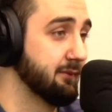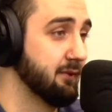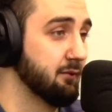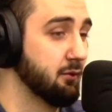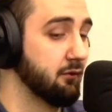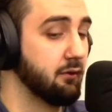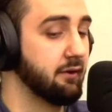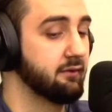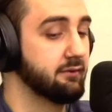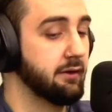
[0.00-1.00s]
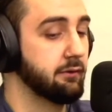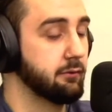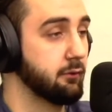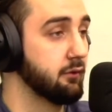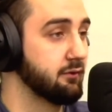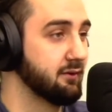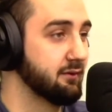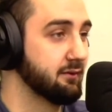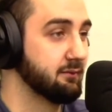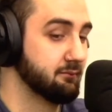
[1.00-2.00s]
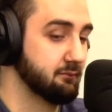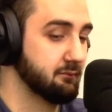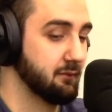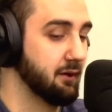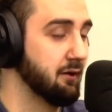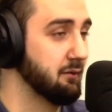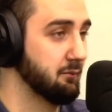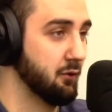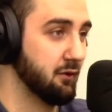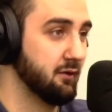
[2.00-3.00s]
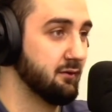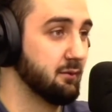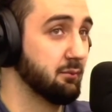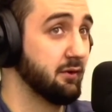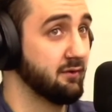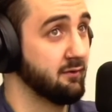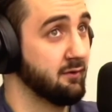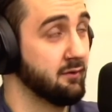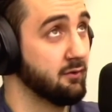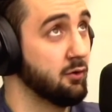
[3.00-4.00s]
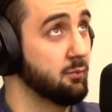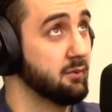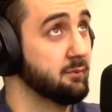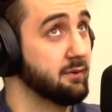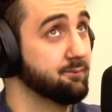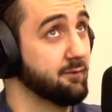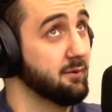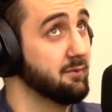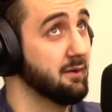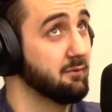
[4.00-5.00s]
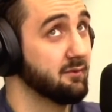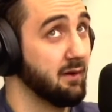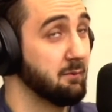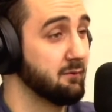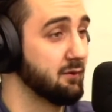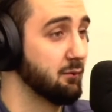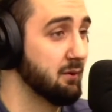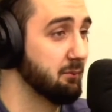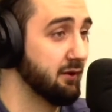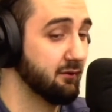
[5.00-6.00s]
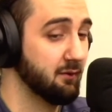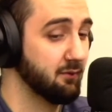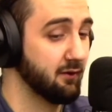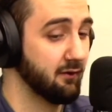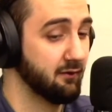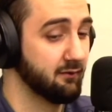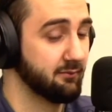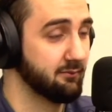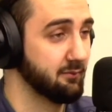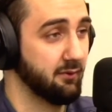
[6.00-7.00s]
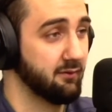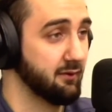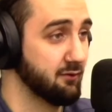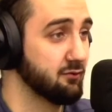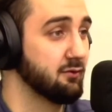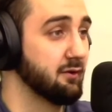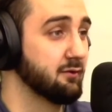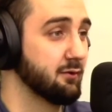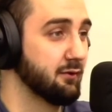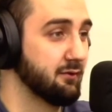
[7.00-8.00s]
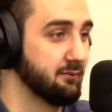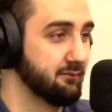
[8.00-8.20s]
It's more of a link style course. It's kind of more easy to play since it is open, but sometimes, I mean, when the wind picks up there, plays like a true links course.